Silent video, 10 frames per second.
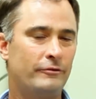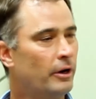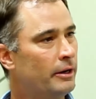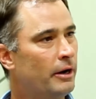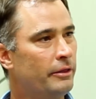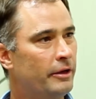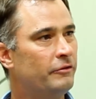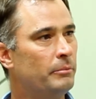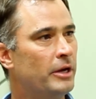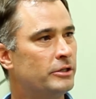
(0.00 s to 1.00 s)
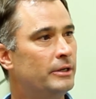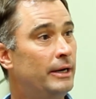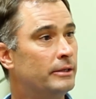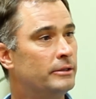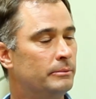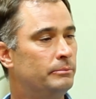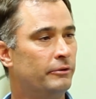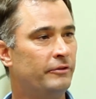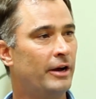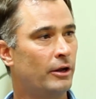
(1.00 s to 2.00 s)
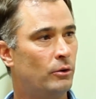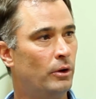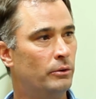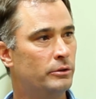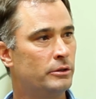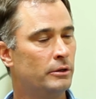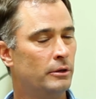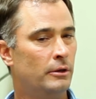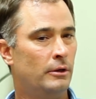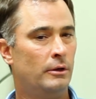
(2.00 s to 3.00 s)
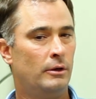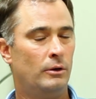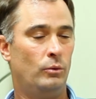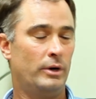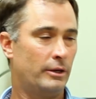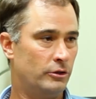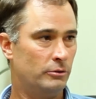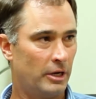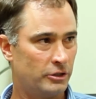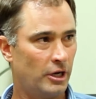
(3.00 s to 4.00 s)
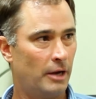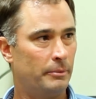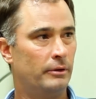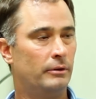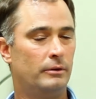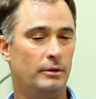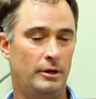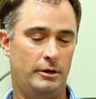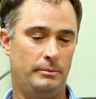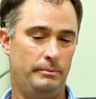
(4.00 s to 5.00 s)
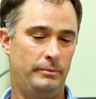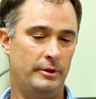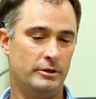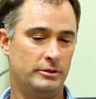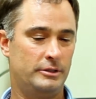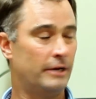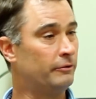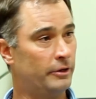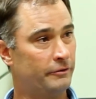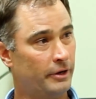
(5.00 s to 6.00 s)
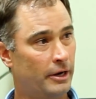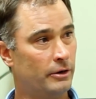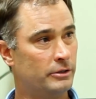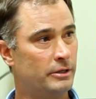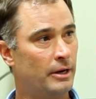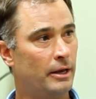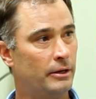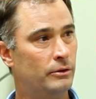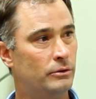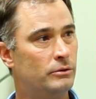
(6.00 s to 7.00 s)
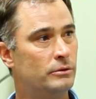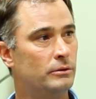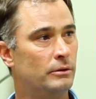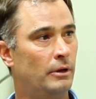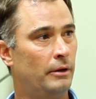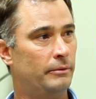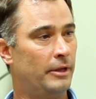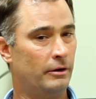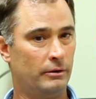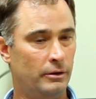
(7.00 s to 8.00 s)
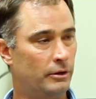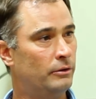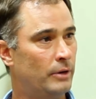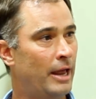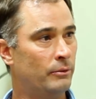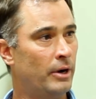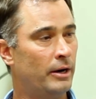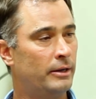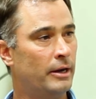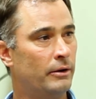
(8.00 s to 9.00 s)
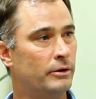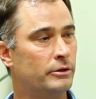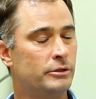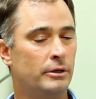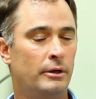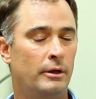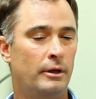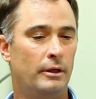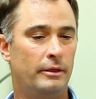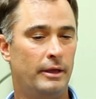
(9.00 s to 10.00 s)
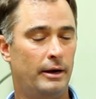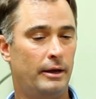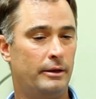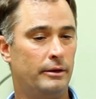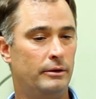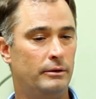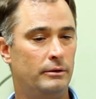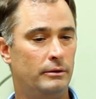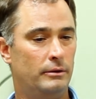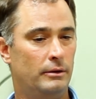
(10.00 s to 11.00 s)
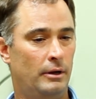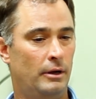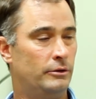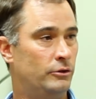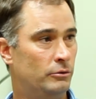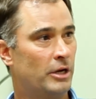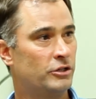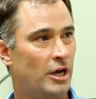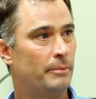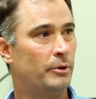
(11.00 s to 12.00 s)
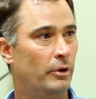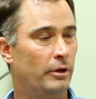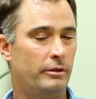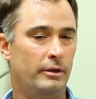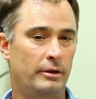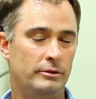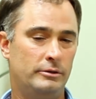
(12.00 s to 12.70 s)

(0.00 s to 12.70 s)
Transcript: after I get all the information needed to provide a quote, when I do my shopping, there's several different carriers that I use that are good A-rated carriers that I can do my shopping with. And